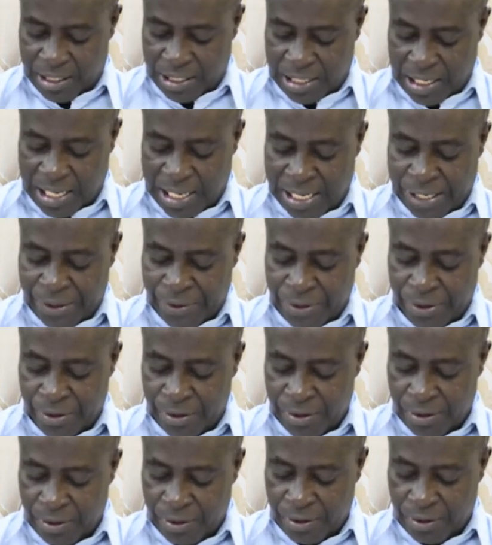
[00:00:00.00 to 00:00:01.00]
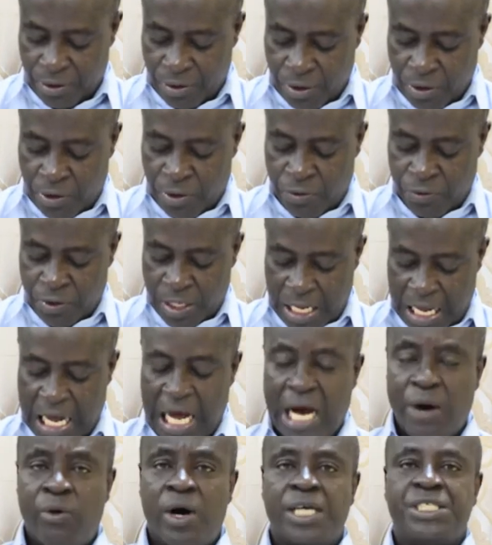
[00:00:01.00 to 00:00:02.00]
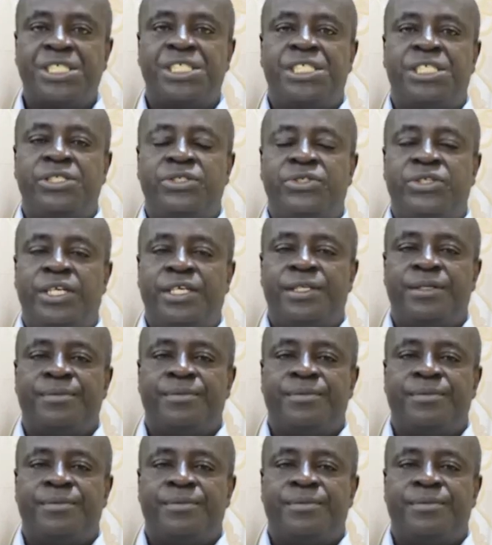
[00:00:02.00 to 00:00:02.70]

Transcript: and on our children."